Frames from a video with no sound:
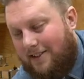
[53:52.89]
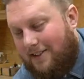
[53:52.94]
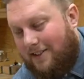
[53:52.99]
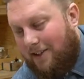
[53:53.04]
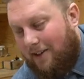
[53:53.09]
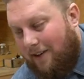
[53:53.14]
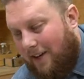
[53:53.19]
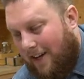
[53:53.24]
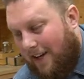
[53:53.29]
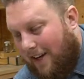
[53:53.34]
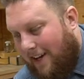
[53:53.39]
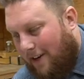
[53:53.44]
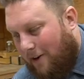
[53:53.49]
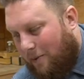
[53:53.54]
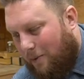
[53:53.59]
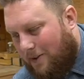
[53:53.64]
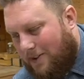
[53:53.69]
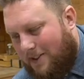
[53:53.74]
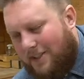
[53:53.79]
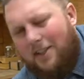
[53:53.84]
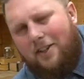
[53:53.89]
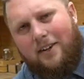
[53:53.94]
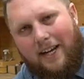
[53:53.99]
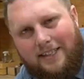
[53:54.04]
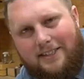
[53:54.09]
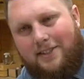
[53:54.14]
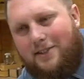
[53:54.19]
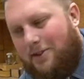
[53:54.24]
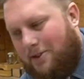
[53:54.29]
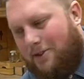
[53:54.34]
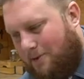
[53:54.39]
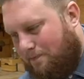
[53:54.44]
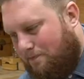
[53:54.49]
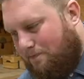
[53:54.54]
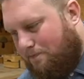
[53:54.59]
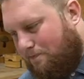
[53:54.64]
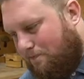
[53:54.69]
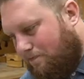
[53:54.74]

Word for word: So we'll see you guys soon.